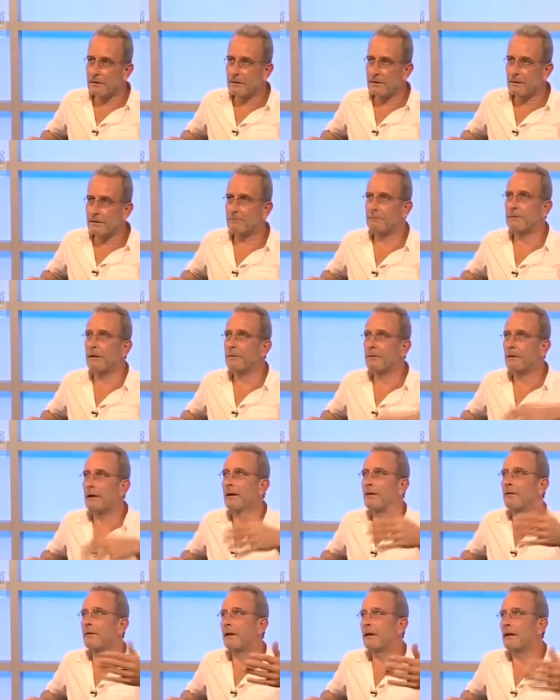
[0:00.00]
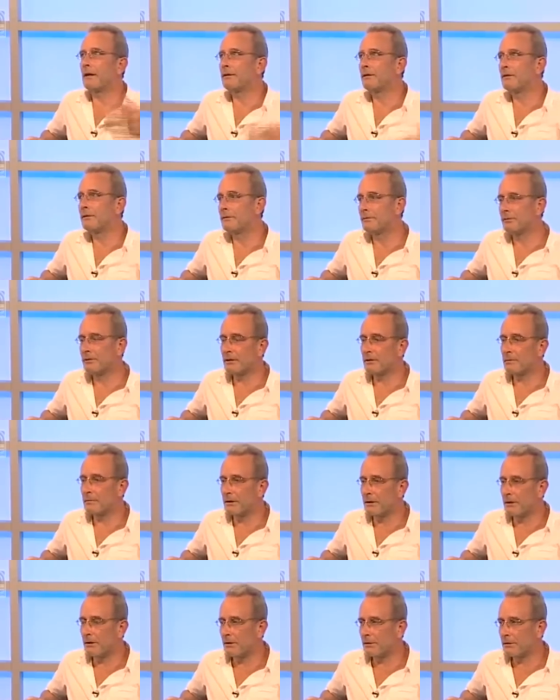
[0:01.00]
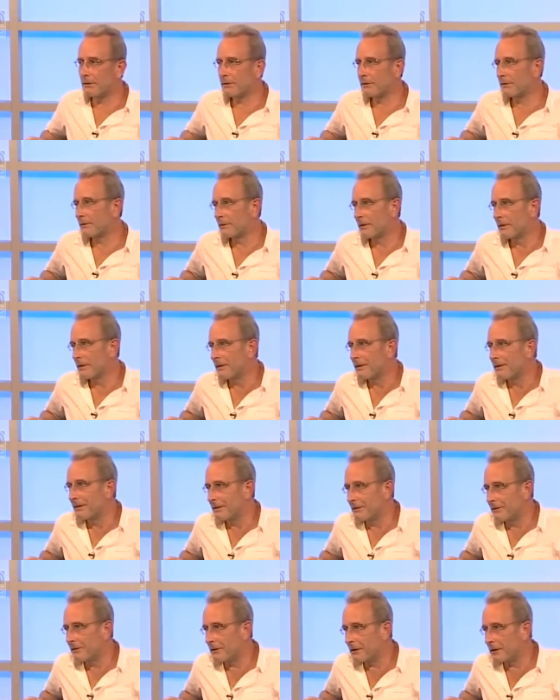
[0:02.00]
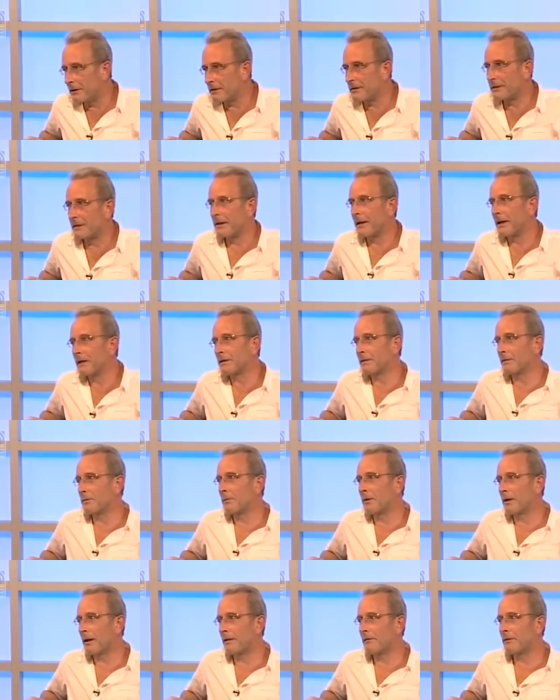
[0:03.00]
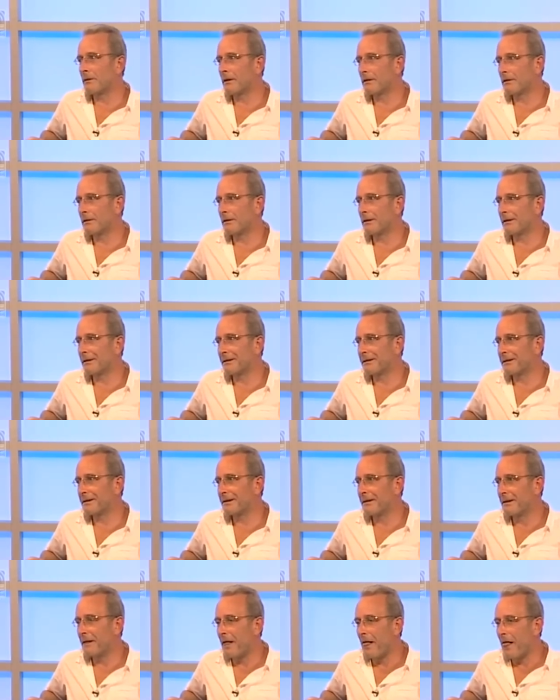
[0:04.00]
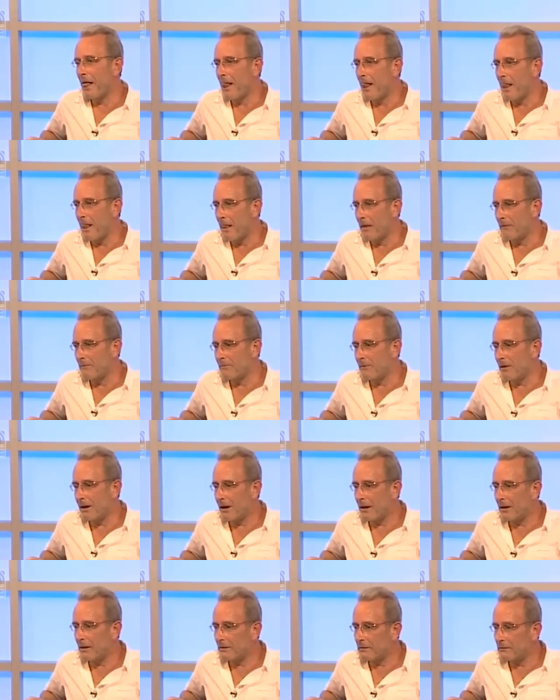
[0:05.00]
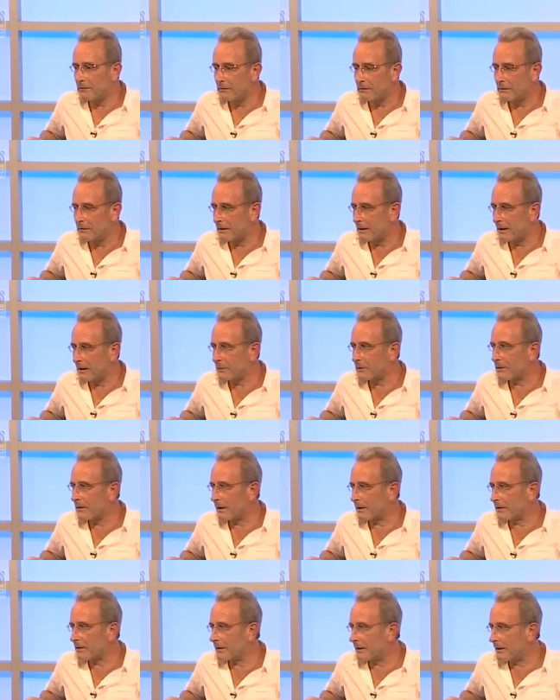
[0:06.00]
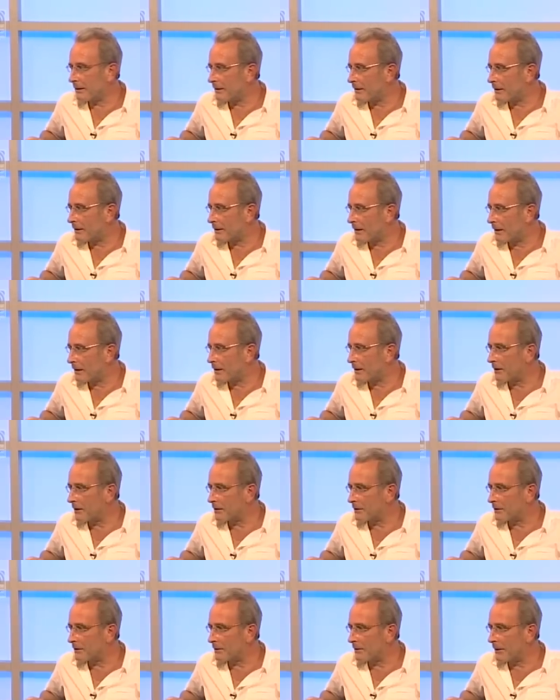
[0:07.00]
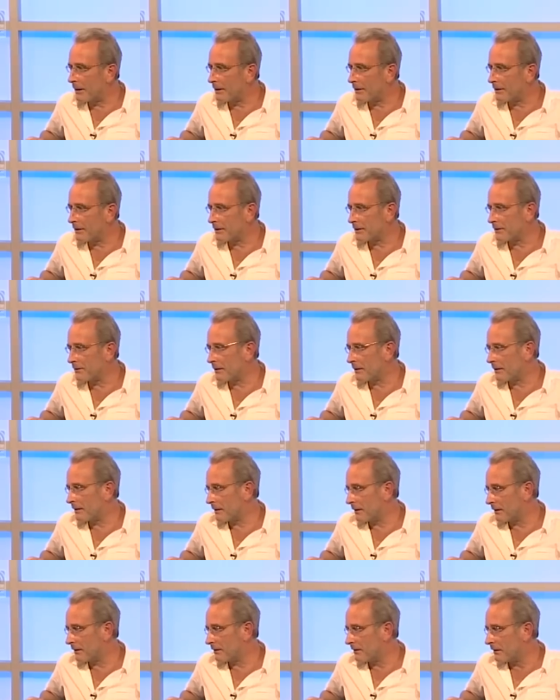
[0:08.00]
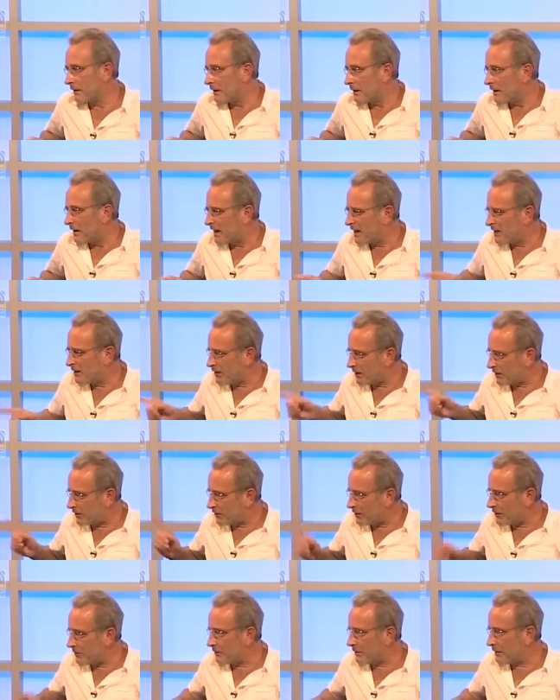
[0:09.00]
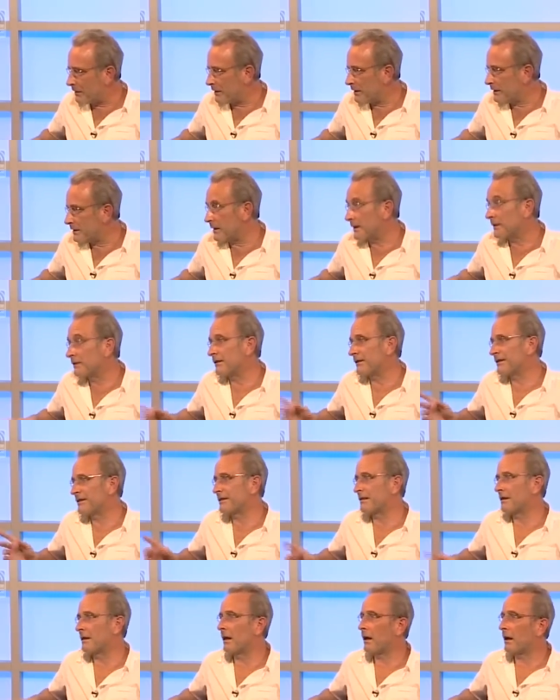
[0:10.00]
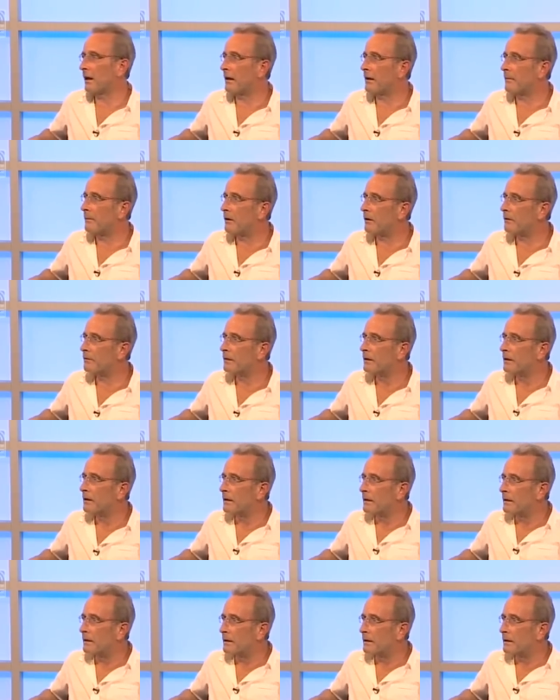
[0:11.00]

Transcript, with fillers: there's people out there who, just because of the internet or whatever. They think that, well, I'm sat here, I, I can't do anything, so I think I don't agree with what he said, so I'll slag him off.